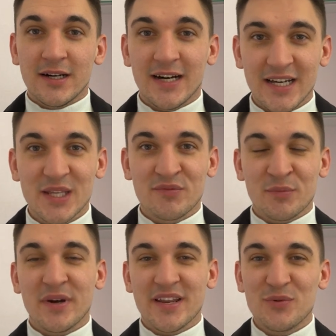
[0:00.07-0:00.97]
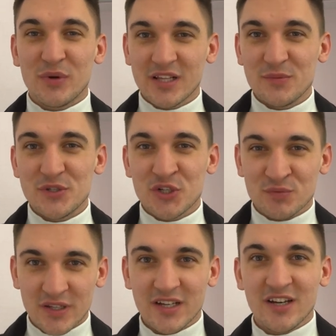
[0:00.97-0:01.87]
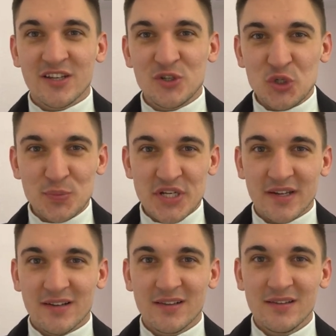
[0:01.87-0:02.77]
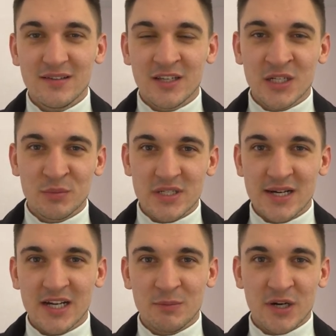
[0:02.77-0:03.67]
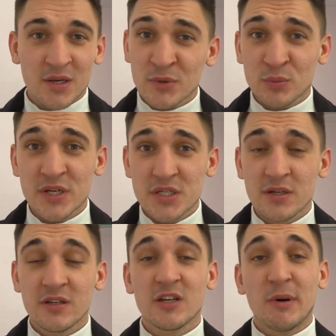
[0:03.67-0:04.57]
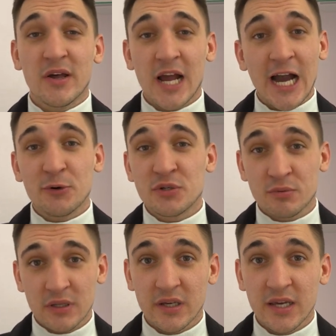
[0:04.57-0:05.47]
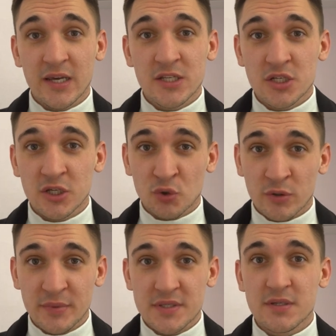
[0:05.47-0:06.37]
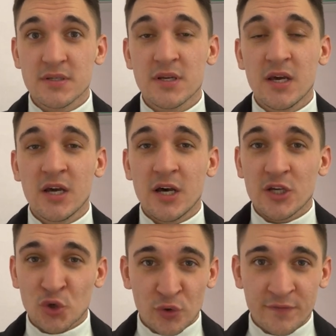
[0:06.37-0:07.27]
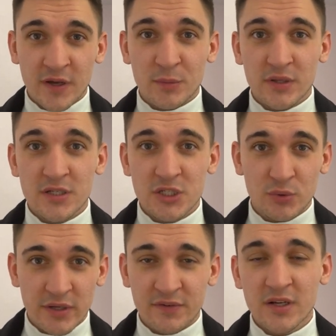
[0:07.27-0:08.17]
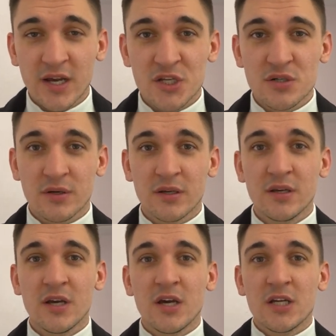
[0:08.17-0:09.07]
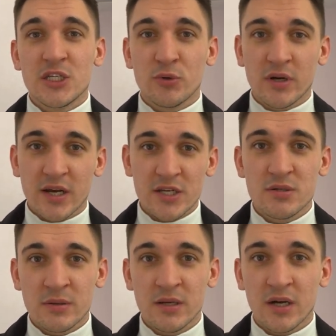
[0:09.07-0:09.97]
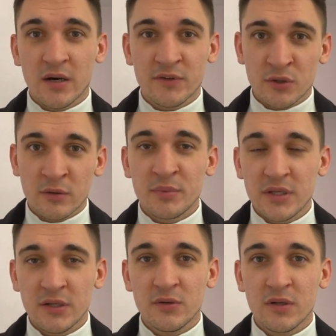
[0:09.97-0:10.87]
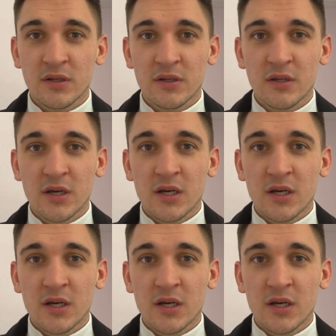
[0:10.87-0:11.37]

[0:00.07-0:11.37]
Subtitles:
Hi everybody, welcome to Relica YouTube channel. Here we talk about immigration, about how to relocate your business, your family to a different country, to a country of European Union,